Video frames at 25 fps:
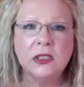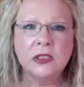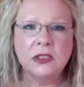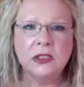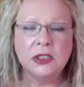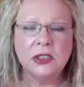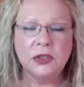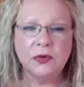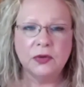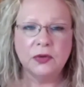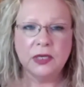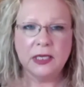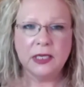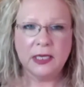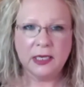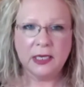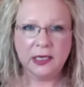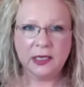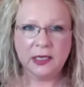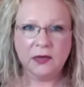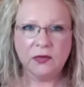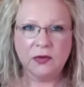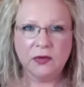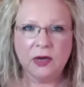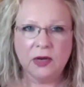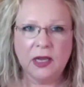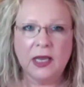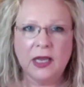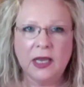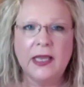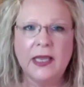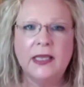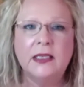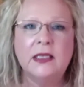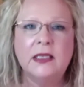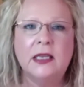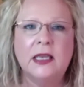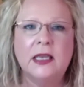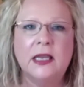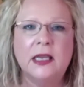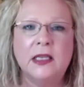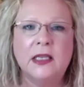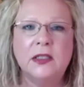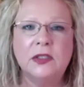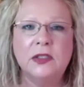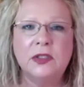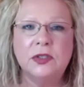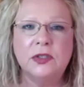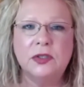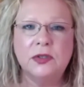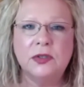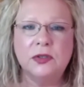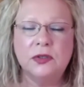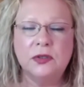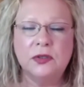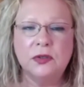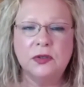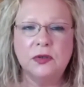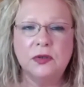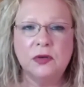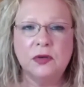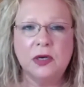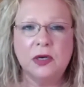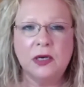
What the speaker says: to eating right, and to